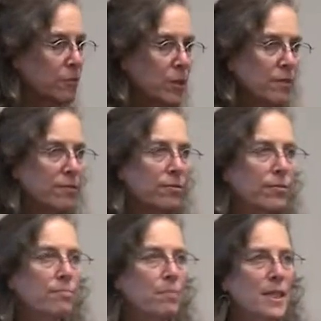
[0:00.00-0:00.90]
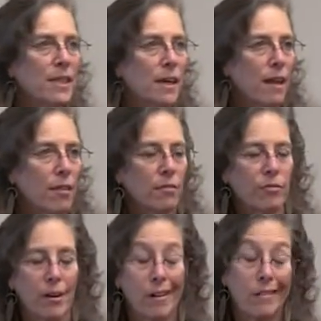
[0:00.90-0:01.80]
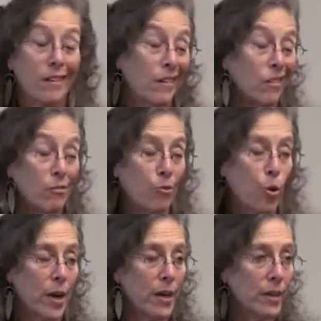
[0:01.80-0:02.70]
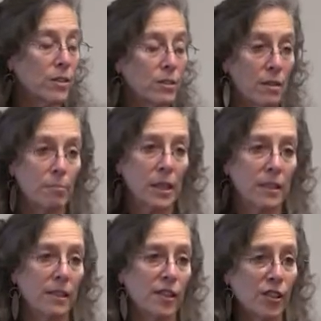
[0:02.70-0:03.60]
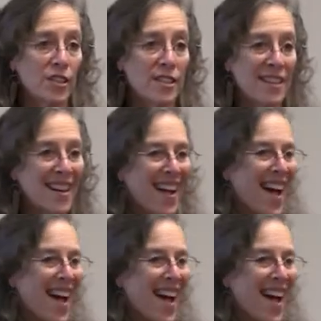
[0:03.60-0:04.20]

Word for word: We've been together for know, 40 years, a million years.